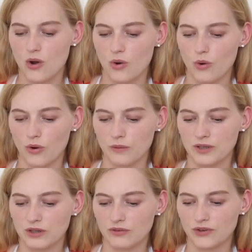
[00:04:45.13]
or be
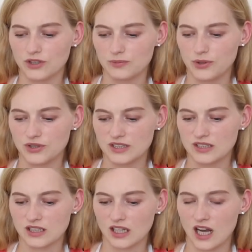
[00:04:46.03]
the first person
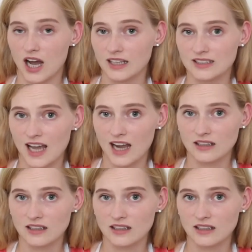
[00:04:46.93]
to contact